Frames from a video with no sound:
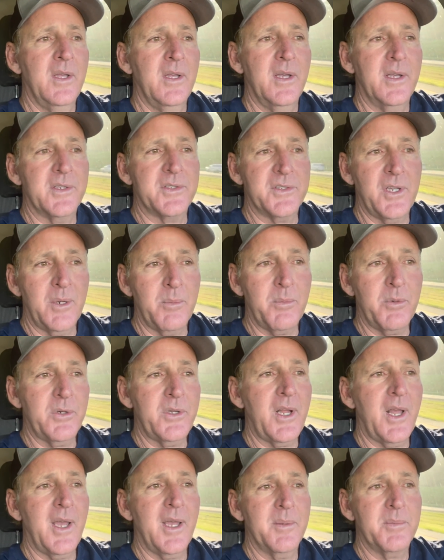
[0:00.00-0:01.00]
a
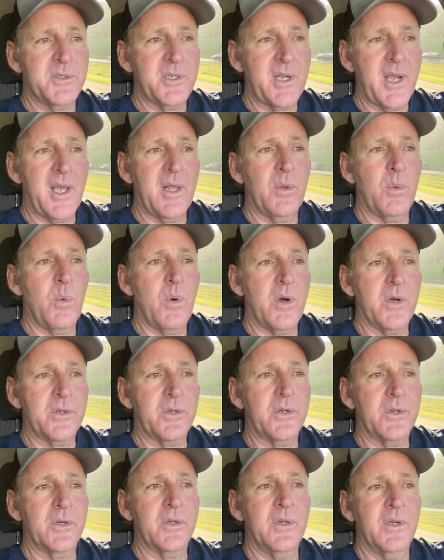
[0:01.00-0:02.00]
summertime shallow
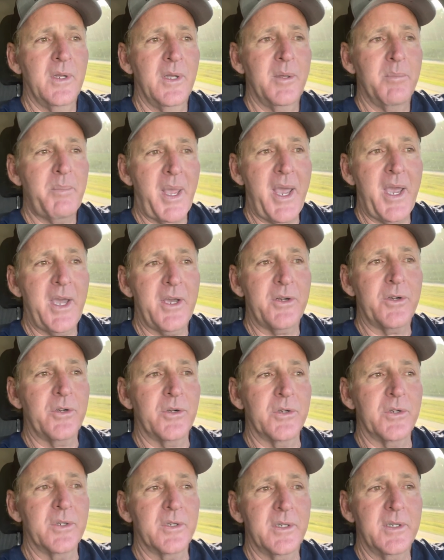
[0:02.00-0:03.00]
water
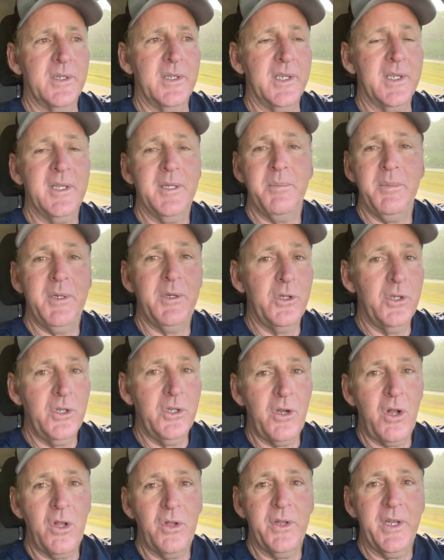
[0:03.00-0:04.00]
pattern, it can be good
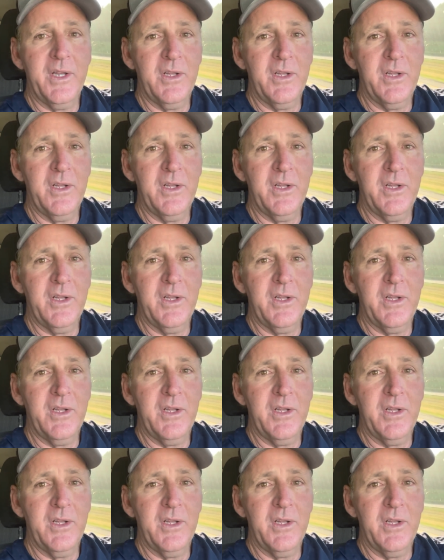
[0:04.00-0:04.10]
all day